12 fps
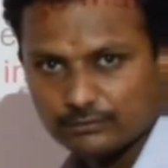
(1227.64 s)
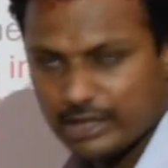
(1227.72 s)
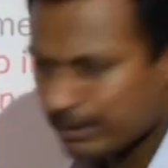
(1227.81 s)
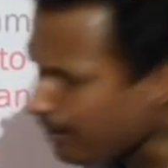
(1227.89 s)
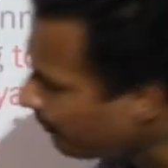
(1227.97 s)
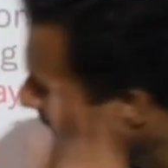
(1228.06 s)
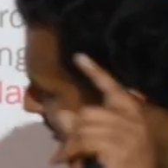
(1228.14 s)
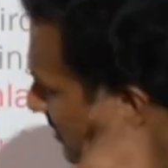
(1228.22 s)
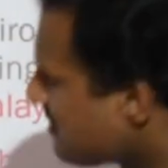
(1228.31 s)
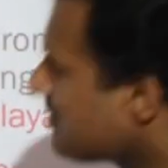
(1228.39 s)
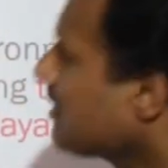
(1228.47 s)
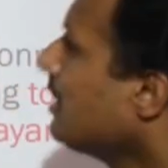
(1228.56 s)
Remember
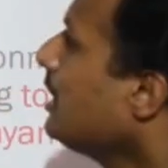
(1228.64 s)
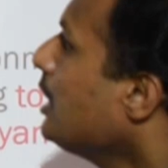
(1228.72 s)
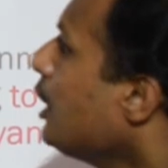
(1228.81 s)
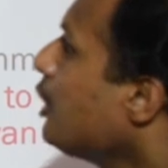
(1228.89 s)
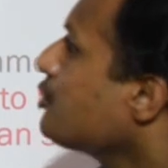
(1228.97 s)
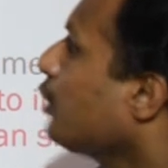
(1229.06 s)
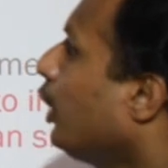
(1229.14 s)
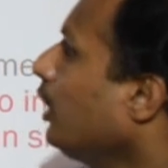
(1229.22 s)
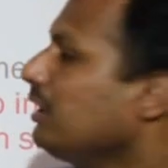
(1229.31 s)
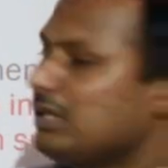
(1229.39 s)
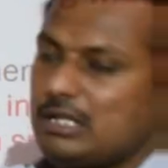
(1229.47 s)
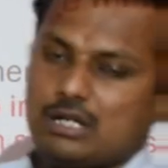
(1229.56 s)
this.
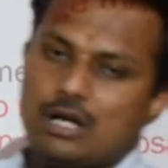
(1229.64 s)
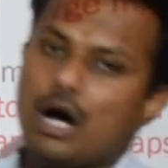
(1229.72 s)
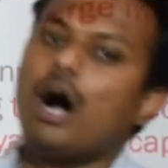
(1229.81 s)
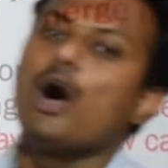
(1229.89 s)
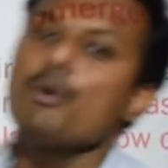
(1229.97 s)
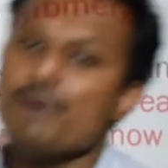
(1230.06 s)
So, how